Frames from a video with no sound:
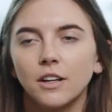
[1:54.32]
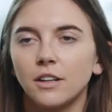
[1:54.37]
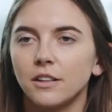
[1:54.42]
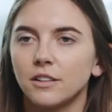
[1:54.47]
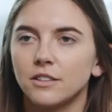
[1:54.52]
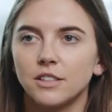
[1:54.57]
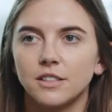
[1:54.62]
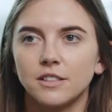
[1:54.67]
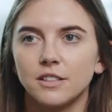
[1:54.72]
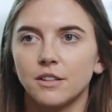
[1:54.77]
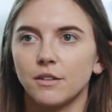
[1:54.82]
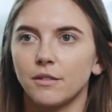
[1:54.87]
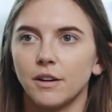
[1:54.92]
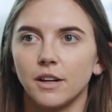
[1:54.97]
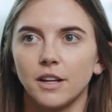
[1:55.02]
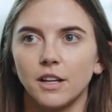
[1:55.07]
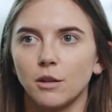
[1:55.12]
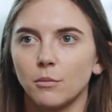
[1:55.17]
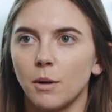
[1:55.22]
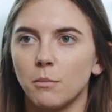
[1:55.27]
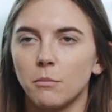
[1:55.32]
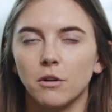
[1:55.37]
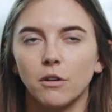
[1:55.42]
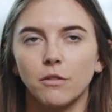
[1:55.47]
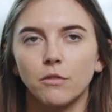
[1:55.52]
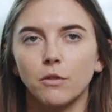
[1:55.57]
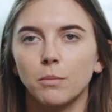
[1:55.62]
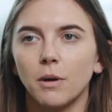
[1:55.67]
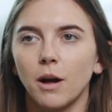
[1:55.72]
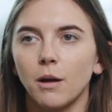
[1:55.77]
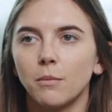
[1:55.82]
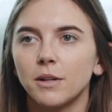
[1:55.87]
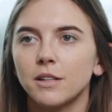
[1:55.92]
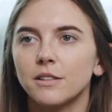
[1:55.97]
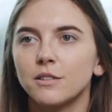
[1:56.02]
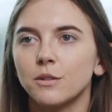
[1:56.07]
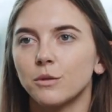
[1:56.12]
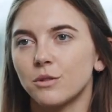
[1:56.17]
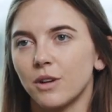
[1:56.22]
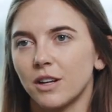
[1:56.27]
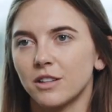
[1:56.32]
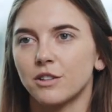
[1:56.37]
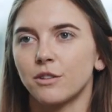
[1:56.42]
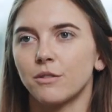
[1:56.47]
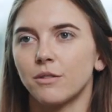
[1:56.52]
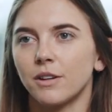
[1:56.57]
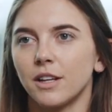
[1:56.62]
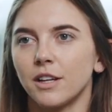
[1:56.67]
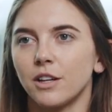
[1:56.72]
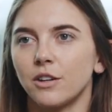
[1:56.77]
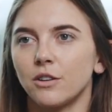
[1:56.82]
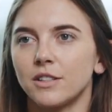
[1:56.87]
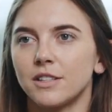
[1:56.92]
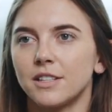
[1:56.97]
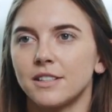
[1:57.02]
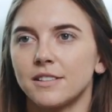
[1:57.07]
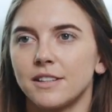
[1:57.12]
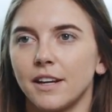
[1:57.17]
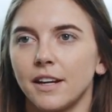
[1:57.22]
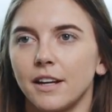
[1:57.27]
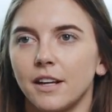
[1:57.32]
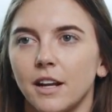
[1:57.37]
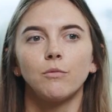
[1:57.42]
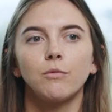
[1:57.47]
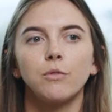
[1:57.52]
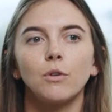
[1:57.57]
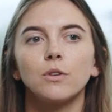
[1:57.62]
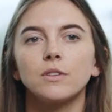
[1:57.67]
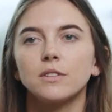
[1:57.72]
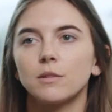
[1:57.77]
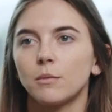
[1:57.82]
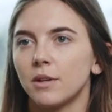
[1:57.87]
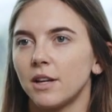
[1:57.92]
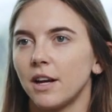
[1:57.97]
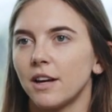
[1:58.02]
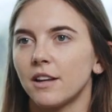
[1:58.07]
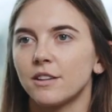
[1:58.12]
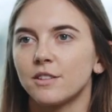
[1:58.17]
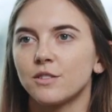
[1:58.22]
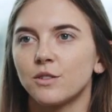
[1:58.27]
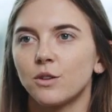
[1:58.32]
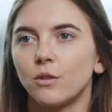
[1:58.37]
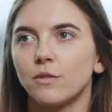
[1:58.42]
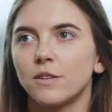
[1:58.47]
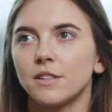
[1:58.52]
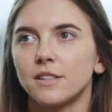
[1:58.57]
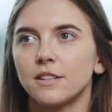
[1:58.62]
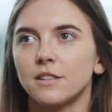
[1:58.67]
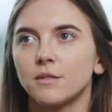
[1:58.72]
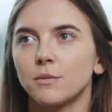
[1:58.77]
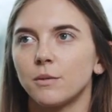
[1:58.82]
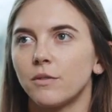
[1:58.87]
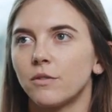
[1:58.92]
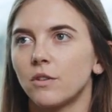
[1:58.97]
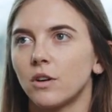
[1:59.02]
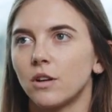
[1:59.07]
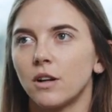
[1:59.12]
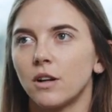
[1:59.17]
just a regular member of the public. So it was actually really good to see. For some of the other school visits, we've gone